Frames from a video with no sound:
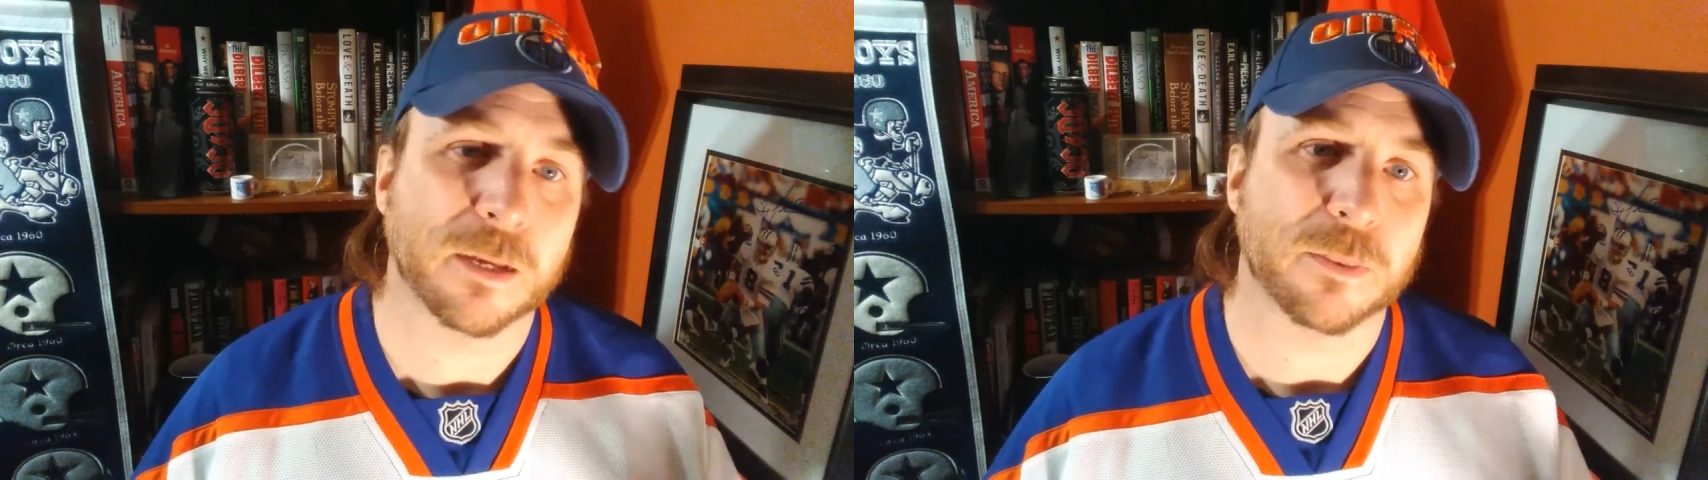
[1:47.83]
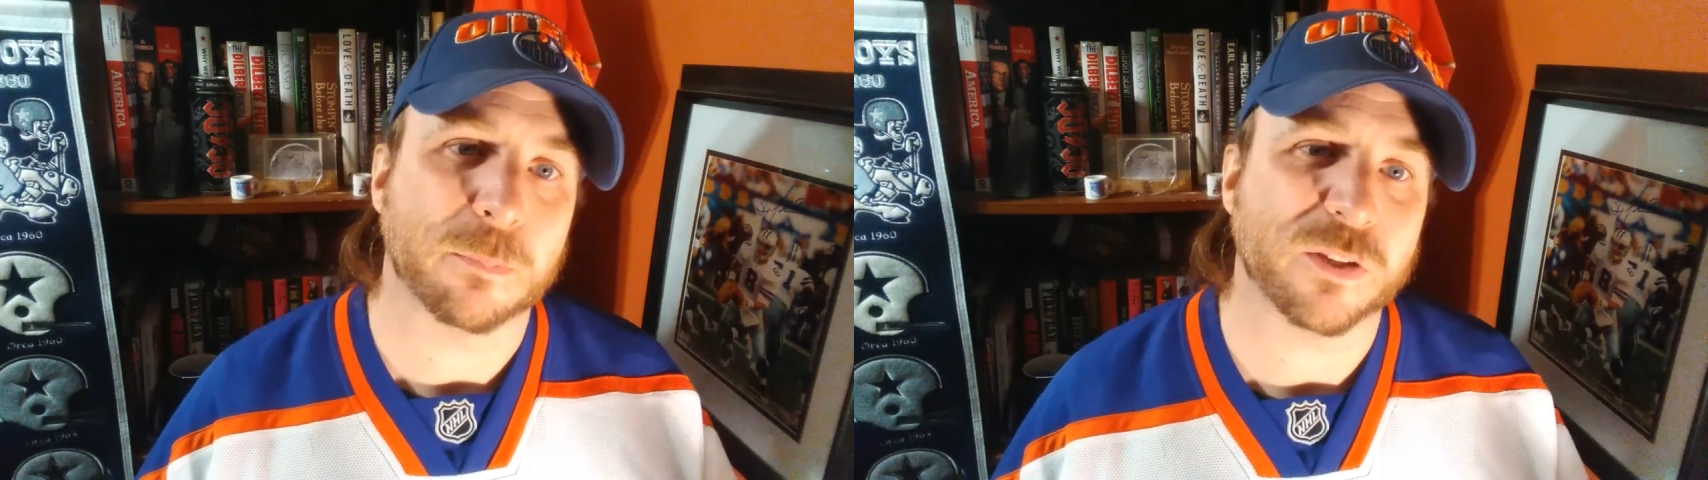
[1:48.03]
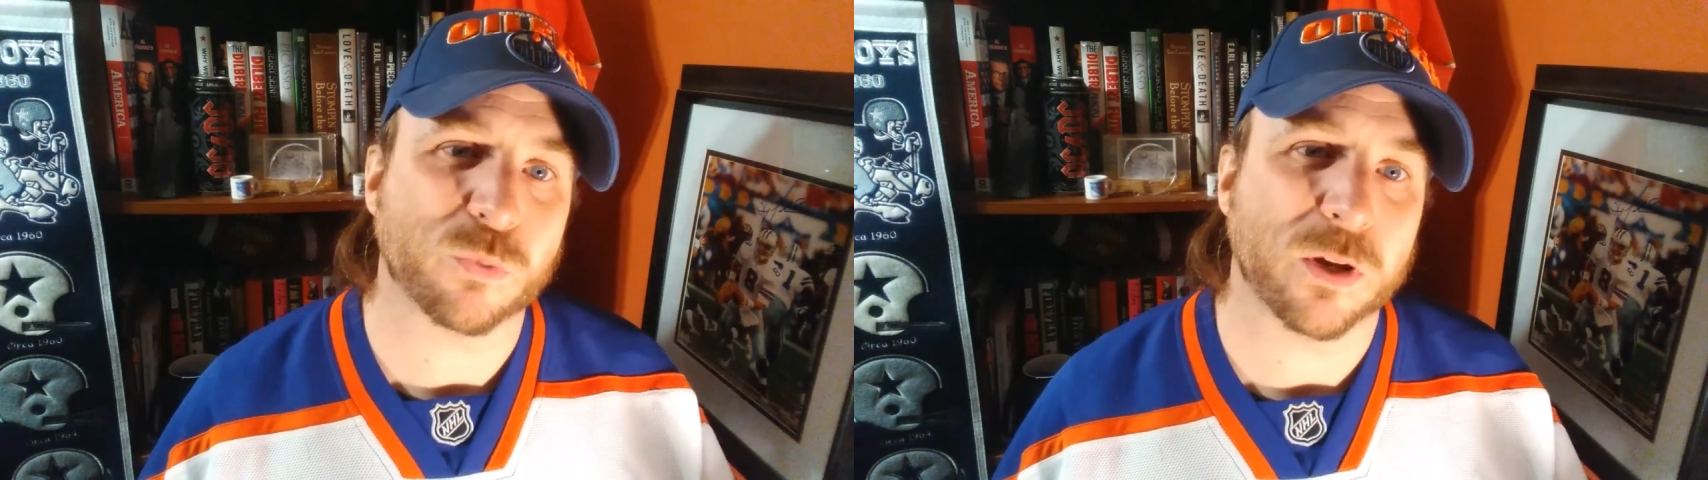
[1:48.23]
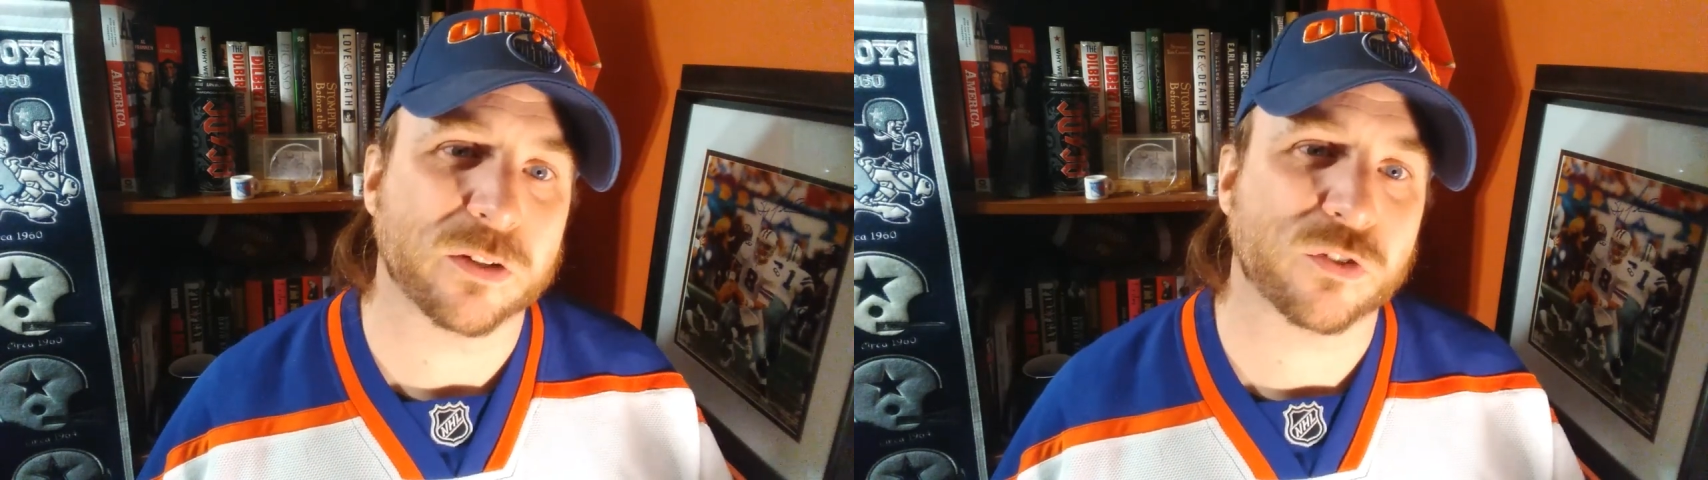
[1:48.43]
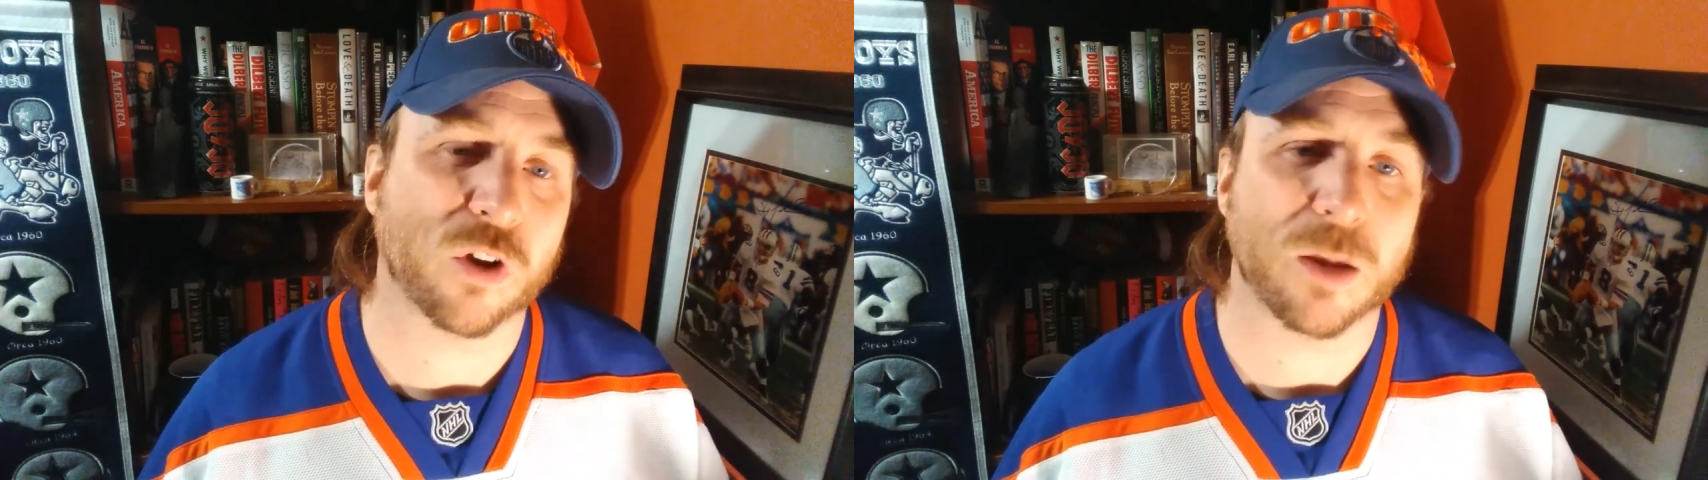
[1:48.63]
The best way to
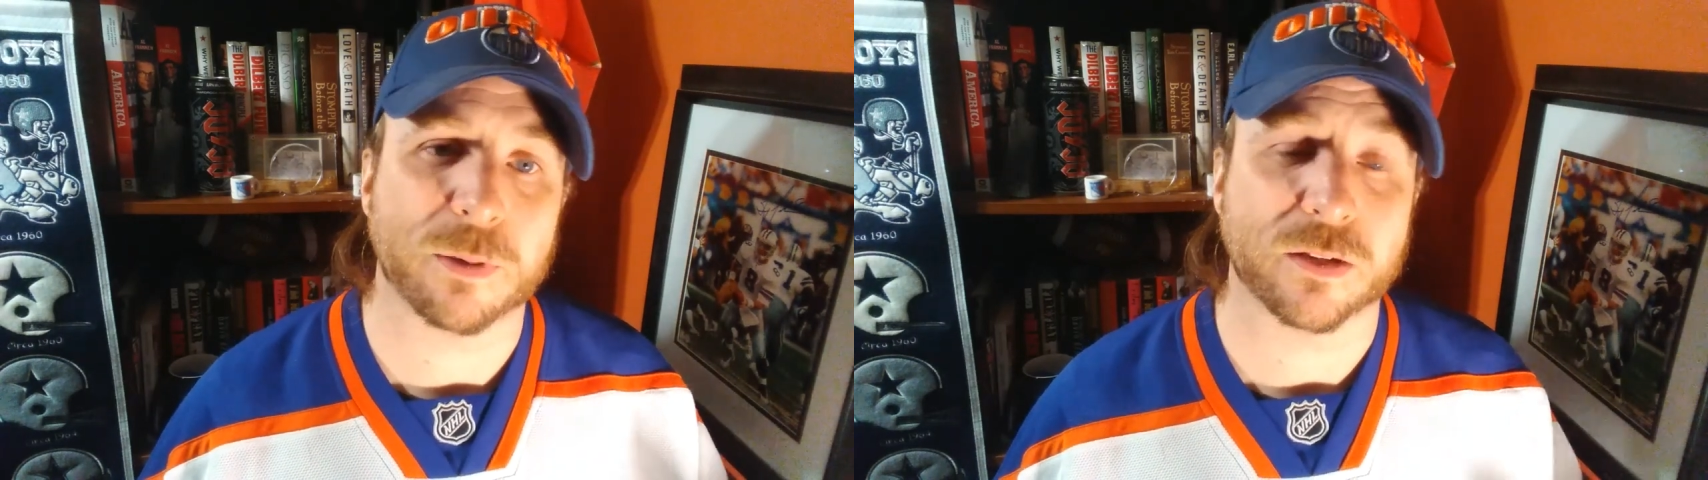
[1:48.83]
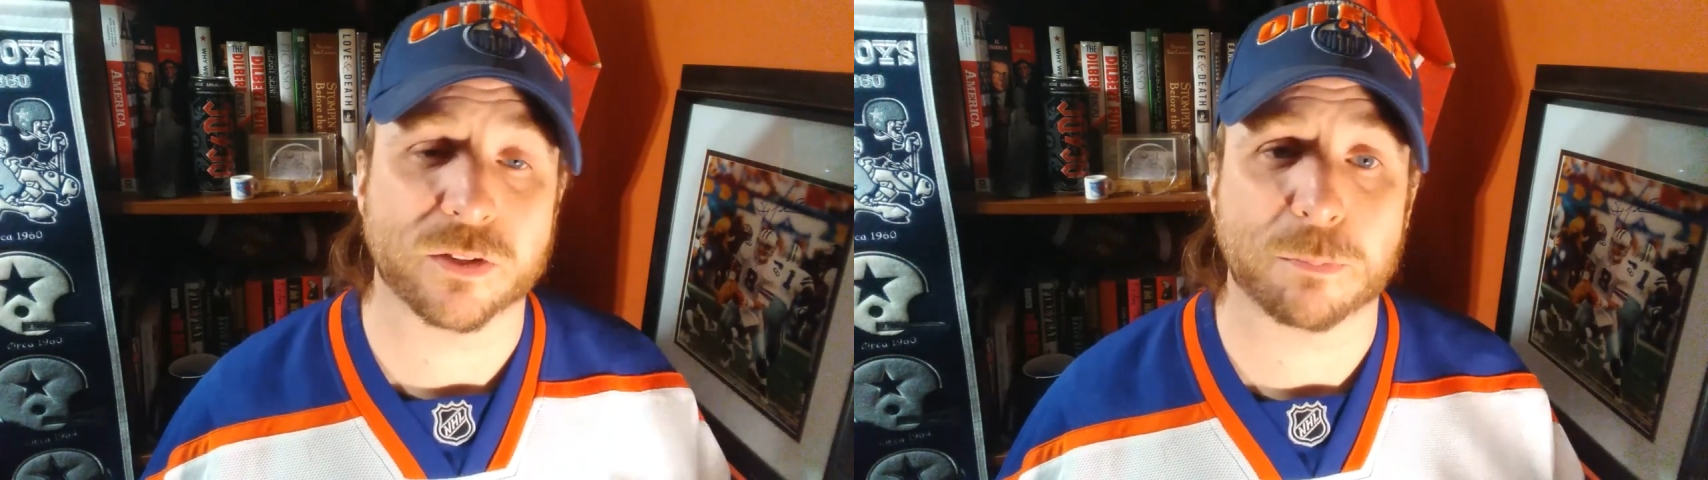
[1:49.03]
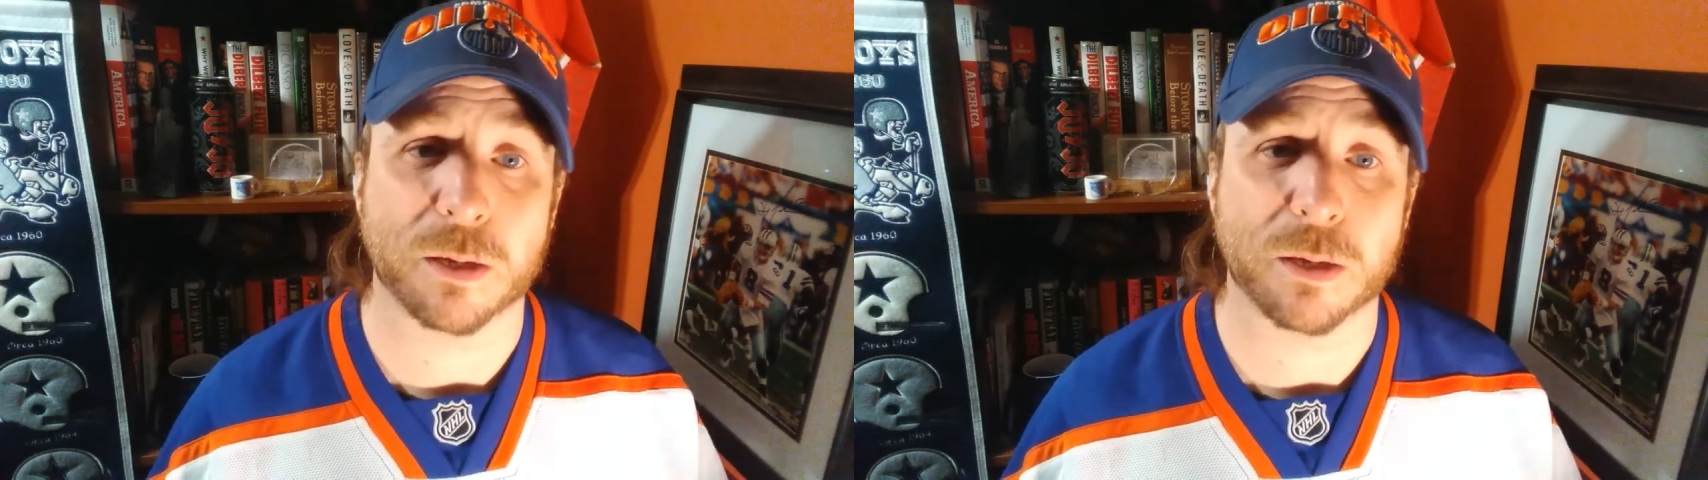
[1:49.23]
describe it is that